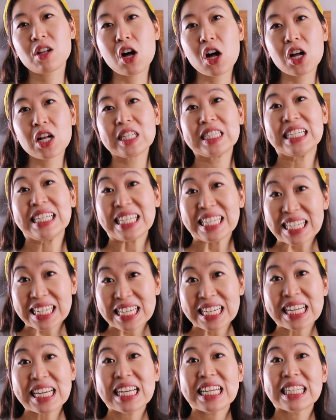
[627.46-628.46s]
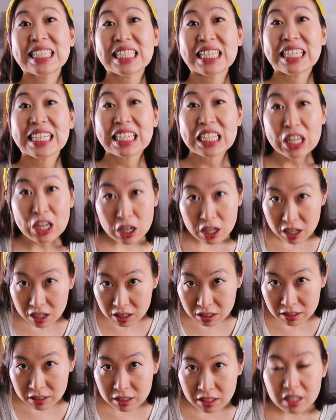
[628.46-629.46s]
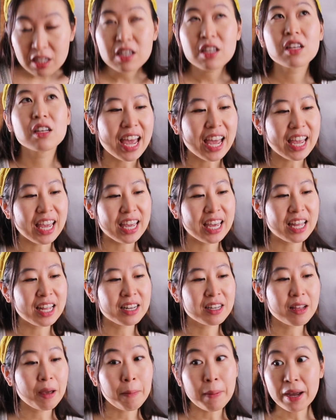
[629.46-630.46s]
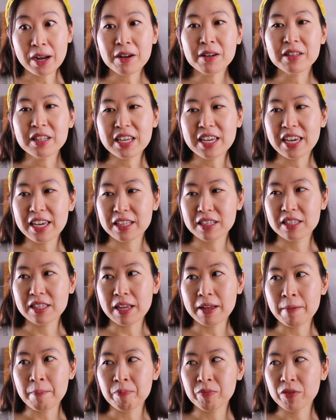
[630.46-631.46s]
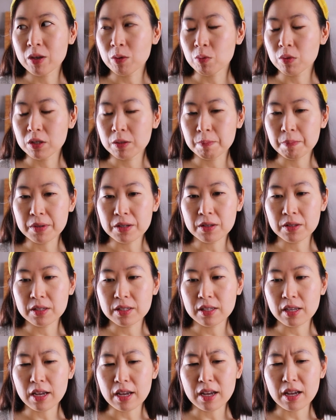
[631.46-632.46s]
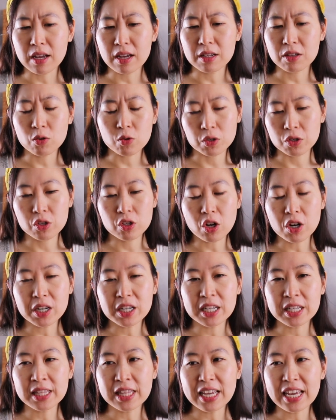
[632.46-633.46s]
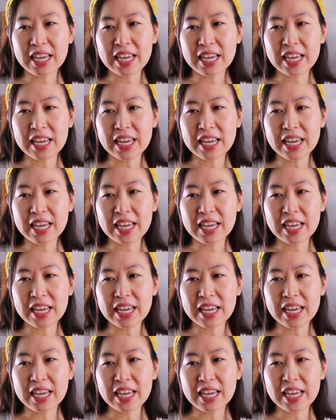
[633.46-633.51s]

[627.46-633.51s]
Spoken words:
called Lacan, and apparently it was built or started in the